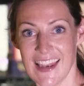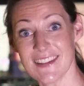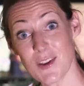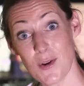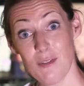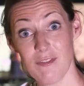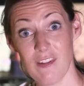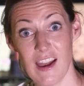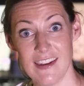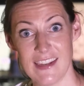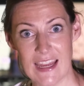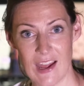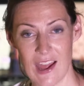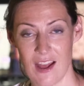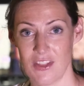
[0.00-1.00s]
Let's go and find
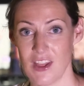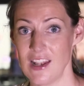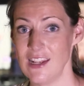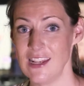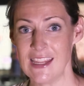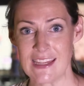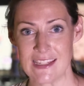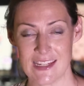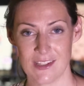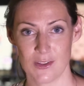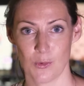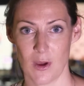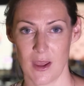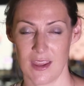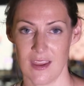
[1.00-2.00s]
out how they're leading the
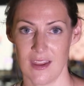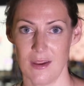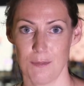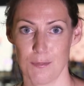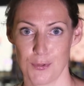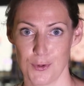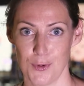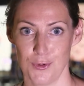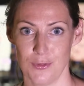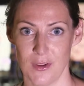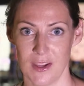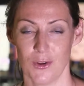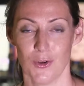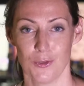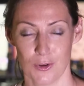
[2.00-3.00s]
way in
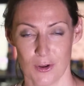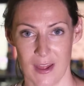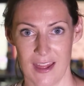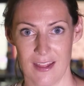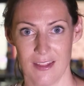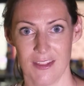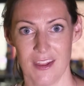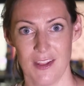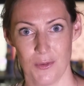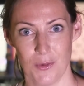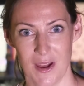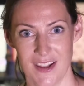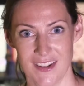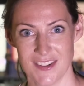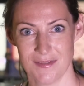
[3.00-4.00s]
improving oral health in the
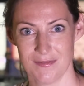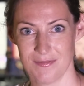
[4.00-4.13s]
world.